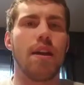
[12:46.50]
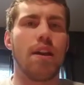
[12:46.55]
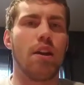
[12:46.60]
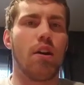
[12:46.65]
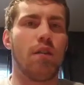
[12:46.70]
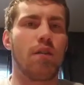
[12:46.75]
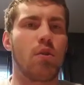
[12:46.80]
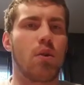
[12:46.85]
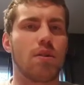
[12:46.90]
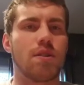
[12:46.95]

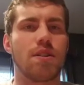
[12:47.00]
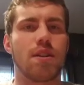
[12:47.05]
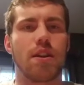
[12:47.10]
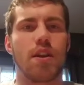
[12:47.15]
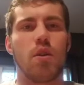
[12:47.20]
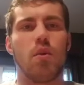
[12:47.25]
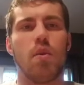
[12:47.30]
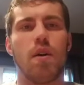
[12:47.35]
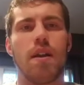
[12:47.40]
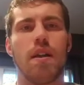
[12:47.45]
of course they're
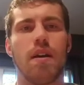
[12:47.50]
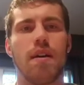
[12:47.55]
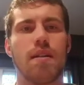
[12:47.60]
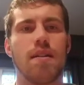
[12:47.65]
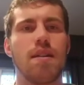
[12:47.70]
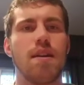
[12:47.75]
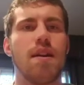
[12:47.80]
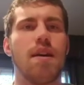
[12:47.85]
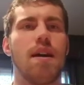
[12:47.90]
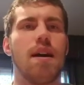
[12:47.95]
going to want
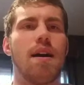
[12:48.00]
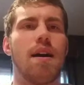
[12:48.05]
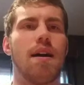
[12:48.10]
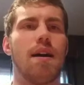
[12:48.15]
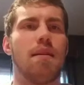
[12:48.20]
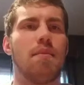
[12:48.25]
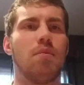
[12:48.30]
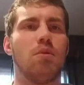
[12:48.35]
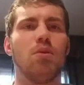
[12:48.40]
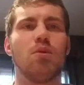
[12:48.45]

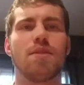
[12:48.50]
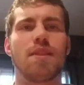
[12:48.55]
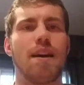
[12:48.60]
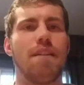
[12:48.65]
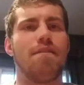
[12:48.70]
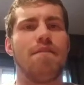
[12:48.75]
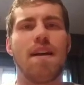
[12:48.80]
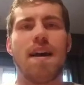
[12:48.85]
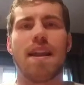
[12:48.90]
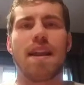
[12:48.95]
to lose
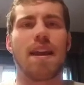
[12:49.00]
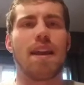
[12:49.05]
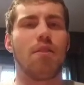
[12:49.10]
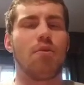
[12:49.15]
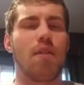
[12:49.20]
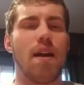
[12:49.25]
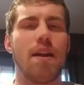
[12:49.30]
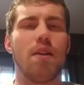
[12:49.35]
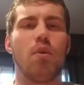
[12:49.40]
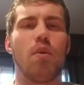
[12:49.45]
that fat again
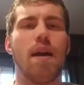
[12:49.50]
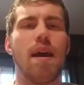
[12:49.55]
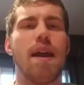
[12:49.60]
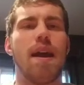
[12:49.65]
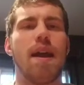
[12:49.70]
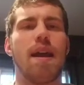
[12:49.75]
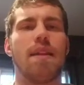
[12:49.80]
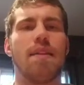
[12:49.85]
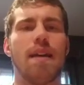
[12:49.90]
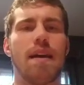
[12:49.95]
right
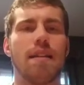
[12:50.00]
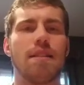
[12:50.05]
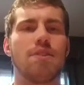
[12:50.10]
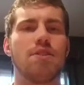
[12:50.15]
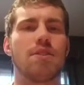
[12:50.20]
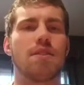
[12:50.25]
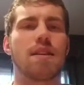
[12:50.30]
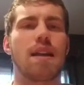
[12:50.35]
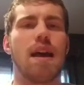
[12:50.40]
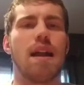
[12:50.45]
away. And that
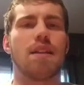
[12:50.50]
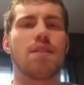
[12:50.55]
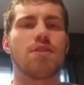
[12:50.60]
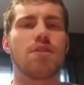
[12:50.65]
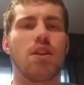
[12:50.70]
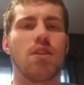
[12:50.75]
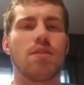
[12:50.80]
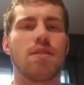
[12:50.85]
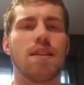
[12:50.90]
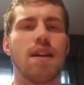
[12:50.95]
just kind of
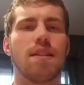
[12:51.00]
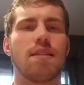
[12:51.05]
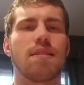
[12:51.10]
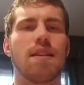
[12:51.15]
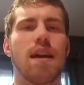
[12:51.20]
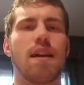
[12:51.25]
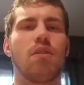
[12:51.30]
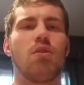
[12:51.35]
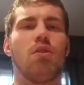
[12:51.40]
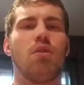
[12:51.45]
starts that
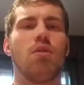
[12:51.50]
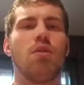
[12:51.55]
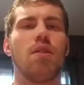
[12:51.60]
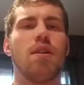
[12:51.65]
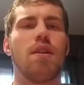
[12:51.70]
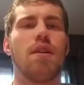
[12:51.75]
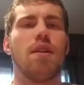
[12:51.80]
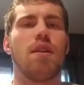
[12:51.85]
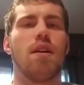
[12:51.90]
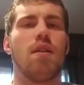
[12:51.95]
cycle
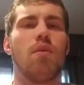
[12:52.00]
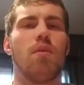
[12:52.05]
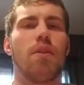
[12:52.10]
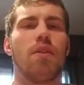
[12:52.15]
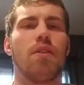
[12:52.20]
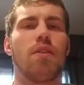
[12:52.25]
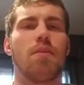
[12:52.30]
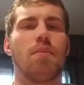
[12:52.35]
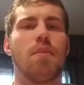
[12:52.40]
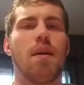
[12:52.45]
when
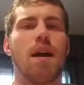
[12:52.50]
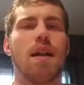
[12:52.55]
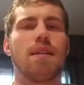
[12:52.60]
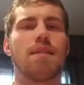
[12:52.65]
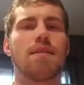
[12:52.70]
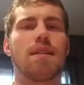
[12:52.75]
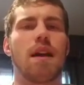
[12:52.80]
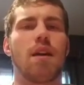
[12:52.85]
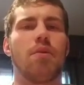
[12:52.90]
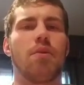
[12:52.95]
their
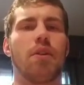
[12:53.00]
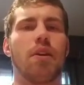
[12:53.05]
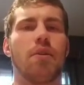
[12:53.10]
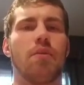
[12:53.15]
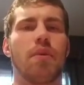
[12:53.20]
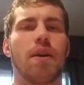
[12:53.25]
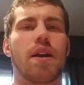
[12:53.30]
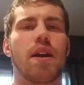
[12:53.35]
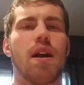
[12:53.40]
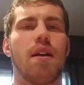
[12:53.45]
body's not really
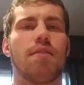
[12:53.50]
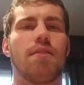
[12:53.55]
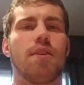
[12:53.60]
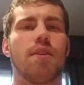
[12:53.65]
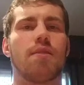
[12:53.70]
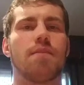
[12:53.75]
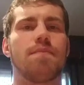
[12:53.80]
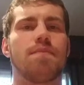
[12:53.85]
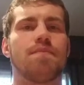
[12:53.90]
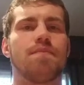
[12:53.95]

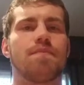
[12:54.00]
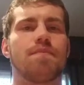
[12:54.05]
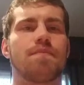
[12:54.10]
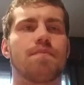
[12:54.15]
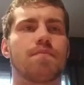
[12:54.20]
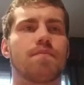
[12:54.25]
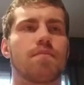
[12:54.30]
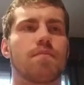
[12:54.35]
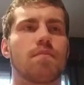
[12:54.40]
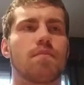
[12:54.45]
recovered.
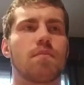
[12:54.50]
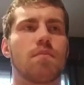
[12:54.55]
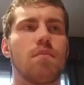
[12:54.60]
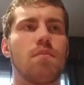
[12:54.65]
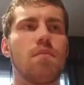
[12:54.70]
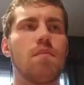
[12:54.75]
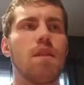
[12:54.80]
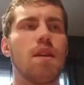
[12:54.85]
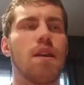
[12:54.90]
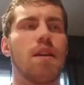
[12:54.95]

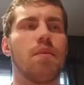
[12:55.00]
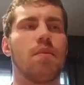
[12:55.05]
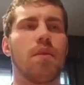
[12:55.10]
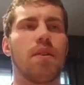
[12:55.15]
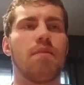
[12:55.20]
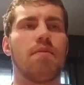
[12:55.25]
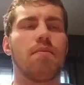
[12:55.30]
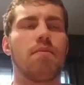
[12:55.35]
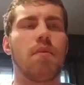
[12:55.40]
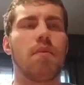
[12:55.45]
And
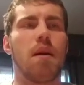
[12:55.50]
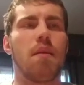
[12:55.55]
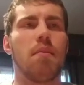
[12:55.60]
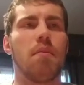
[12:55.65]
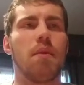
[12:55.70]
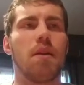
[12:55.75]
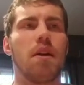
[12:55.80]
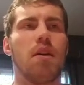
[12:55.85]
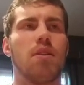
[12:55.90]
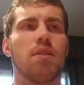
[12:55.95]
we've
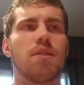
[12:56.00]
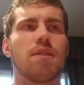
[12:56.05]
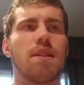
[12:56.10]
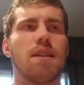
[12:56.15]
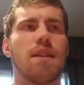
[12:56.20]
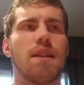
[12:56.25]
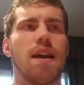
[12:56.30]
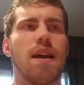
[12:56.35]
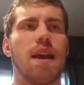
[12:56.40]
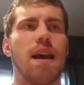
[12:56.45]
probably all
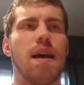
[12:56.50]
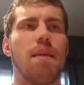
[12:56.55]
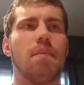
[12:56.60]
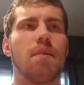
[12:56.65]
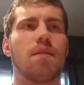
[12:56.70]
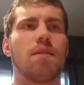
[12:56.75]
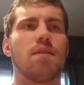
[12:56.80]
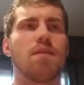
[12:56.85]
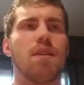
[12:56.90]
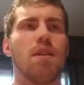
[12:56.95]
seen that
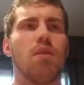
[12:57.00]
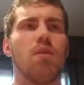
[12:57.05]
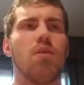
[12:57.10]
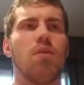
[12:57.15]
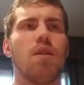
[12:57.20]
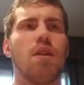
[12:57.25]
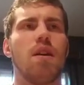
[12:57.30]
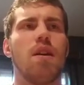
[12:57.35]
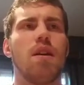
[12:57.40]
happen. So